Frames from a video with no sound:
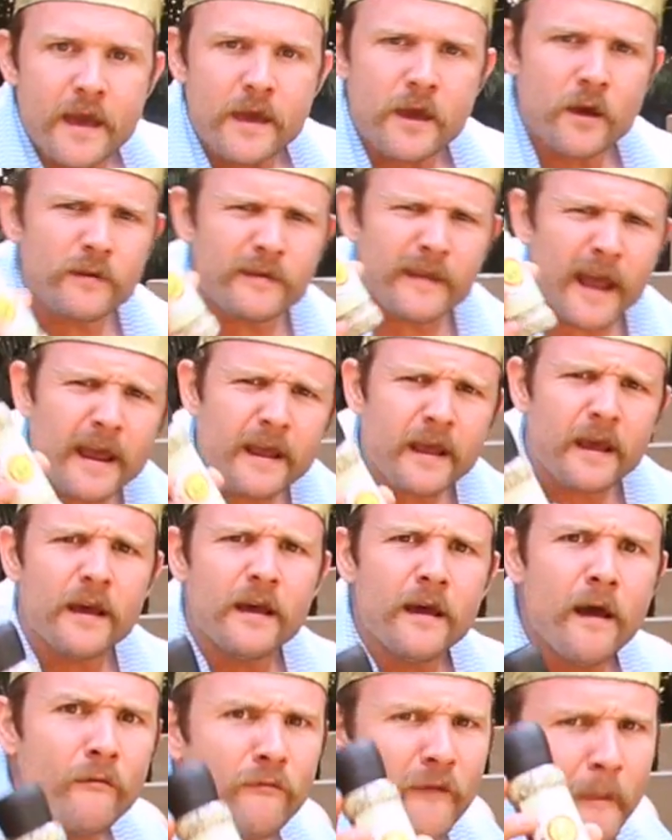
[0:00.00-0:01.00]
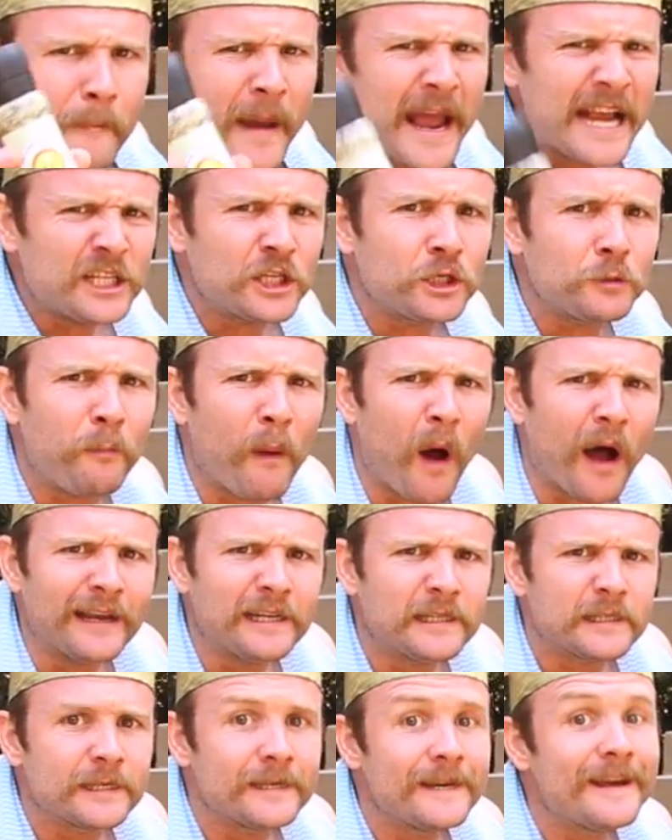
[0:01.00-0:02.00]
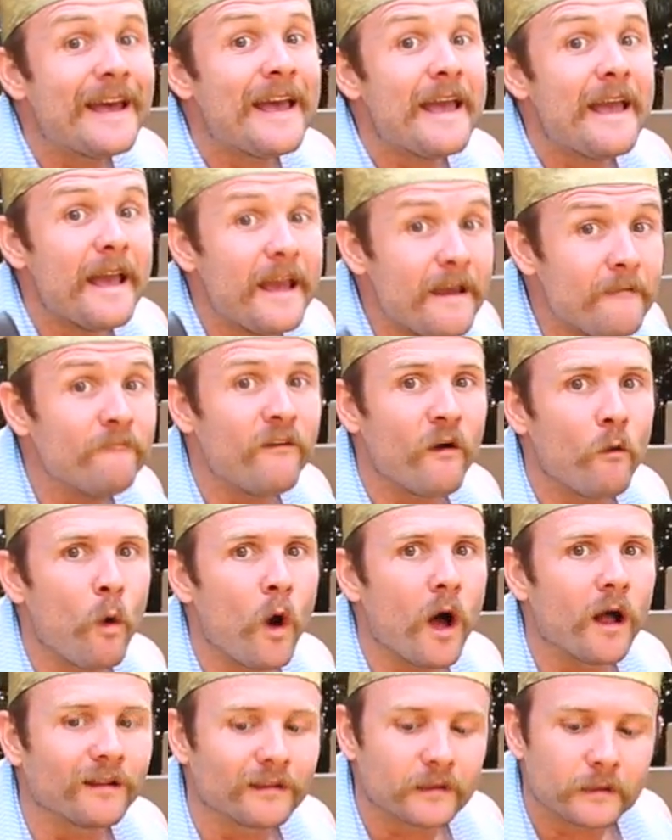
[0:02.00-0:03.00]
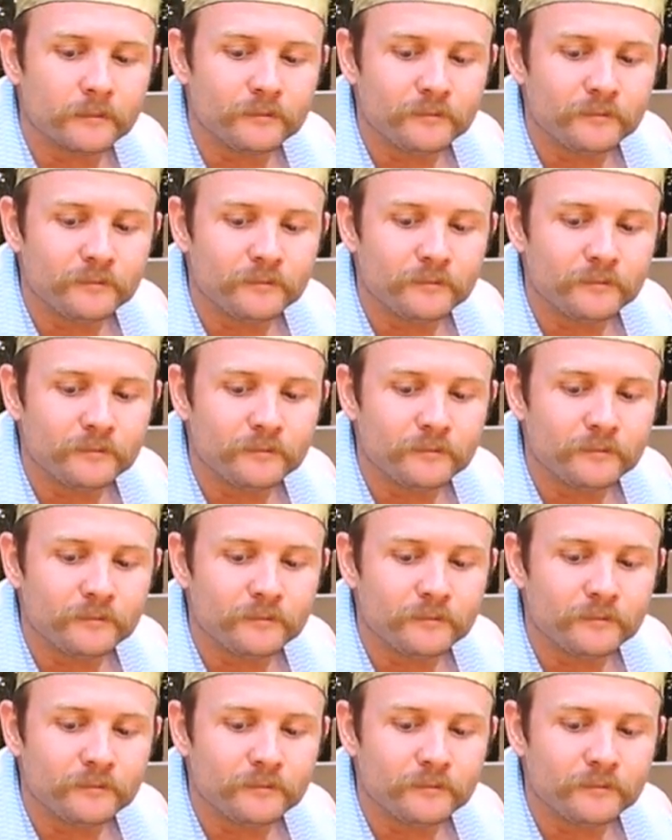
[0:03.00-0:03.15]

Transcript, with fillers: You take the best spice in the world,